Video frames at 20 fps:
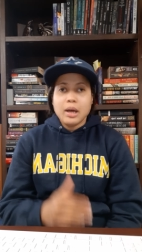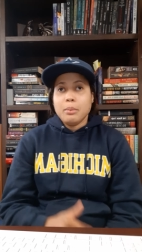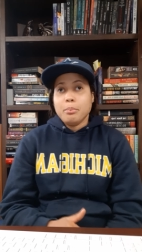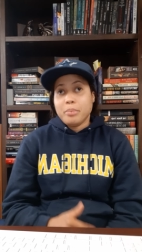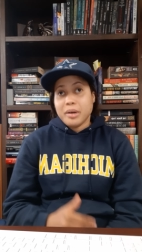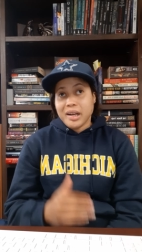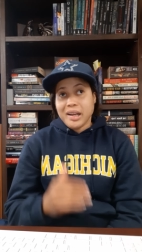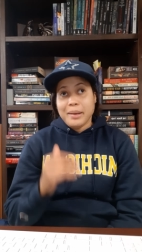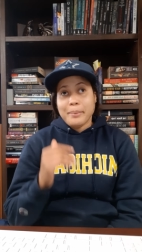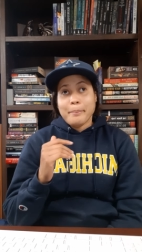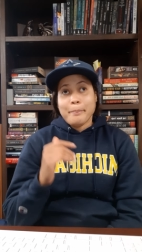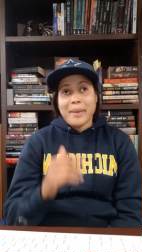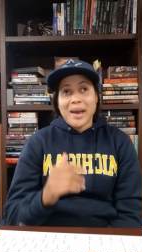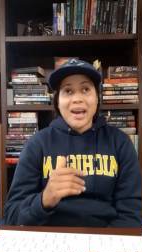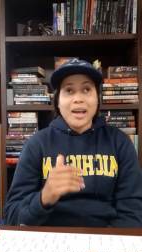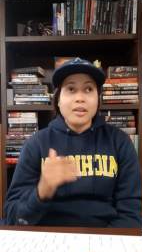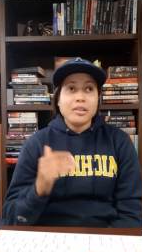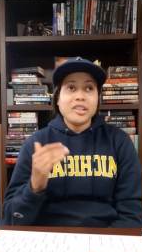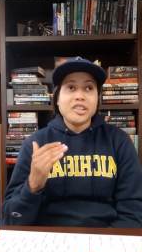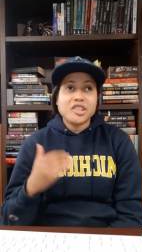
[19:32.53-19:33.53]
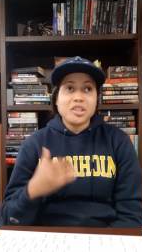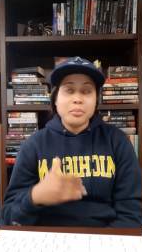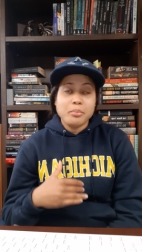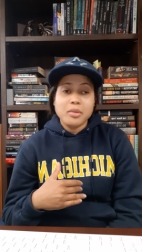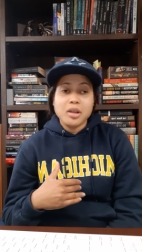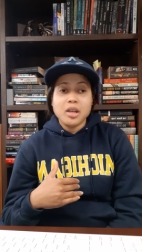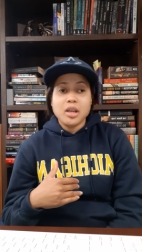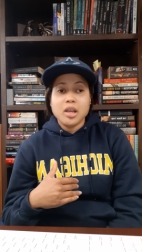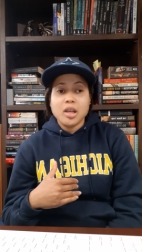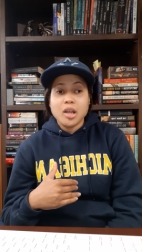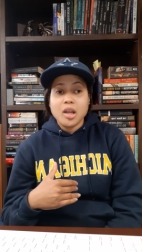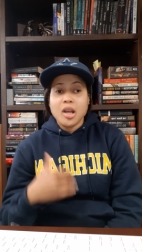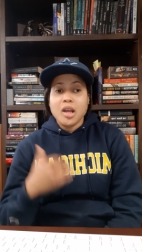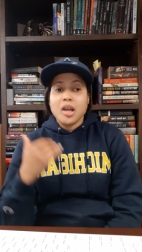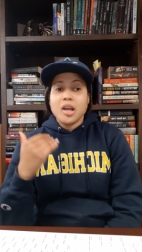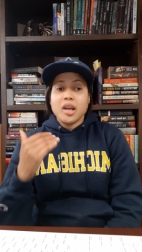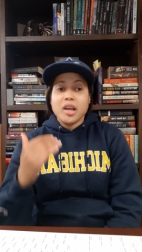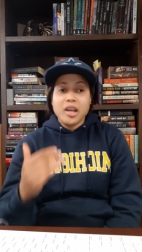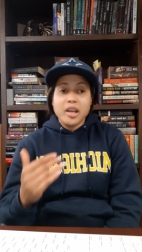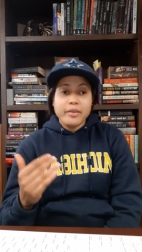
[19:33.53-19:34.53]
but it matters to me
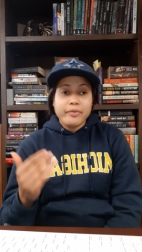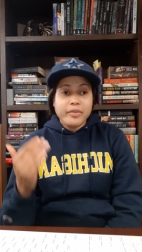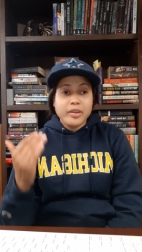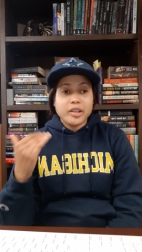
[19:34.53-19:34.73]
if